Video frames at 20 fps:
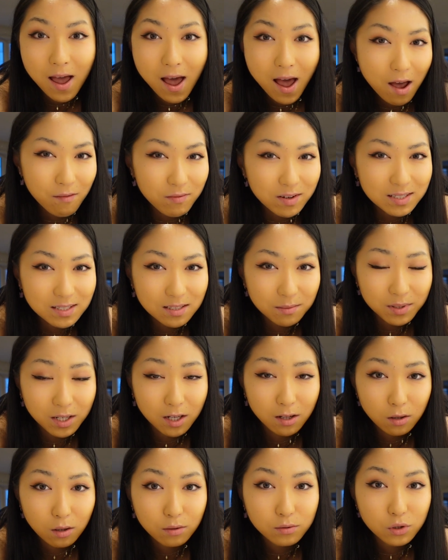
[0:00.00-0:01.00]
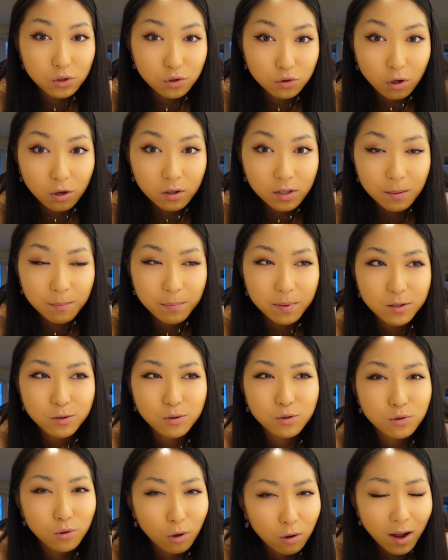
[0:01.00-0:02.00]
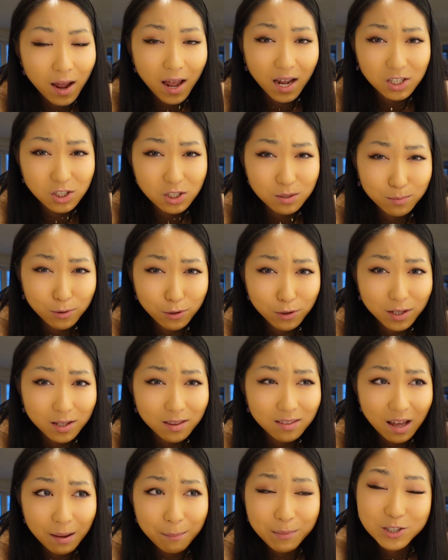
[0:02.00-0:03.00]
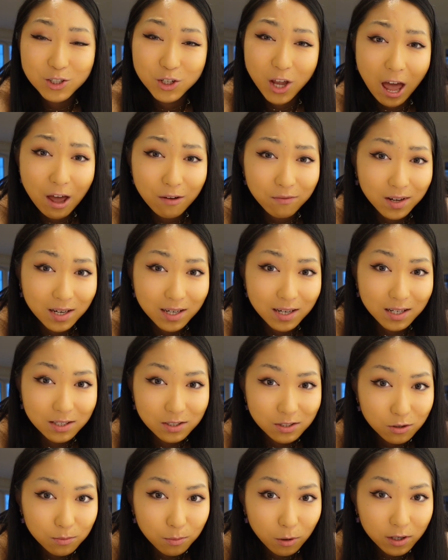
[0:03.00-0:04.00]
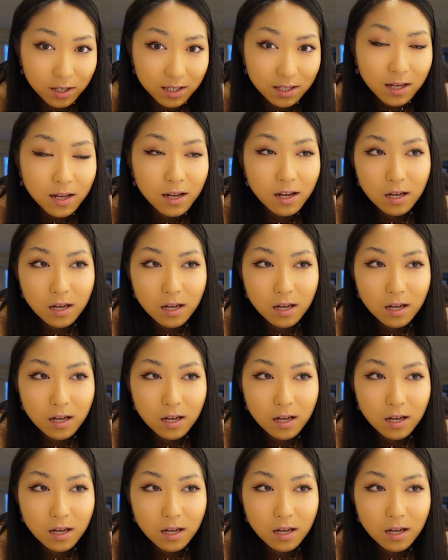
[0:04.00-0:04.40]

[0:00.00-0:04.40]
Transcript: having something a lot stronger, but you're not actually putting that much caffeine into your body.